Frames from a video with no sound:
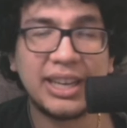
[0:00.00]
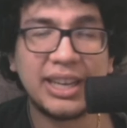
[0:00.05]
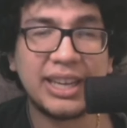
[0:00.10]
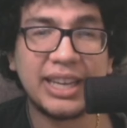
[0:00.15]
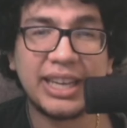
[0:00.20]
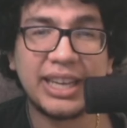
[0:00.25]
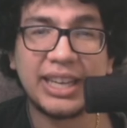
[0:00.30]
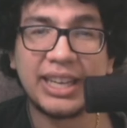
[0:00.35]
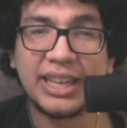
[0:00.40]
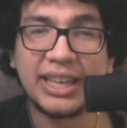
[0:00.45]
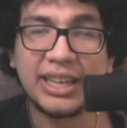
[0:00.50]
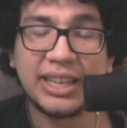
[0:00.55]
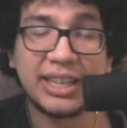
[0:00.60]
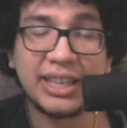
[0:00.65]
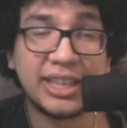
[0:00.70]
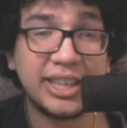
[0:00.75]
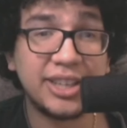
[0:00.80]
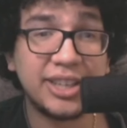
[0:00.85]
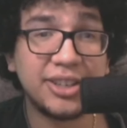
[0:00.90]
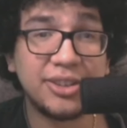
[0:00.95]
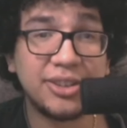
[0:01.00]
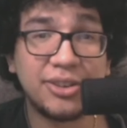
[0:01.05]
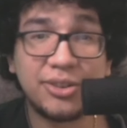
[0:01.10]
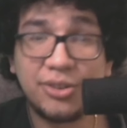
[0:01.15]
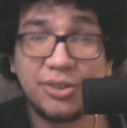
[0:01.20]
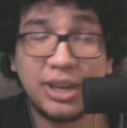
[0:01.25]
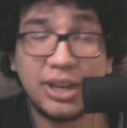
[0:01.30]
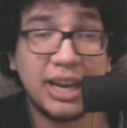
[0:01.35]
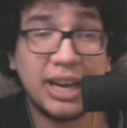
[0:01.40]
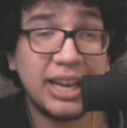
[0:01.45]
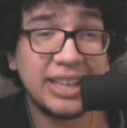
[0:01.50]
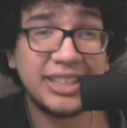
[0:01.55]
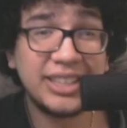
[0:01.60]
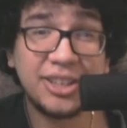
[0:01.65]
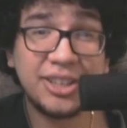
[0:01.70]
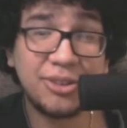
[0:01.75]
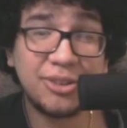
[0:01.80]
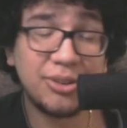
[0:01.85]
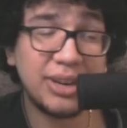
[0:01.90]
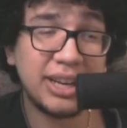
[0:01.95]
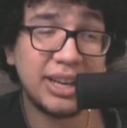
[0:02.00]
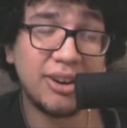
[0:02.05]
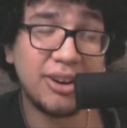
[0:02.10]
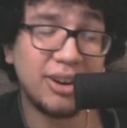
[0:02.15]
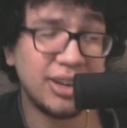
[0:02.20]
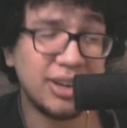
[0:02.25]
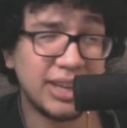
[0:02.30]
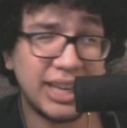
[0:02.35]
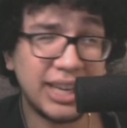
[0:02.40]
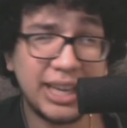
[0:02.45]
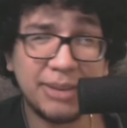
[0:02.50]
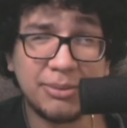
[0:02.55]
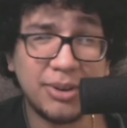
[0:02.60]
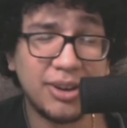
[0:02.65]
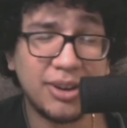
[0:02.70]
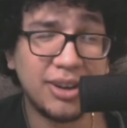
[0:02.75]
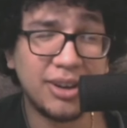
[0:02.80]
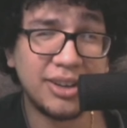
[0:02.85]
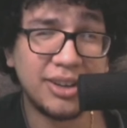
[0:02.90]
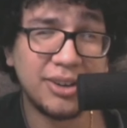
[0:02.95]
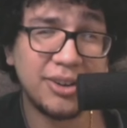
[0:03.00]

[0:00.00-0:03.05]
And he's honestly great all game long.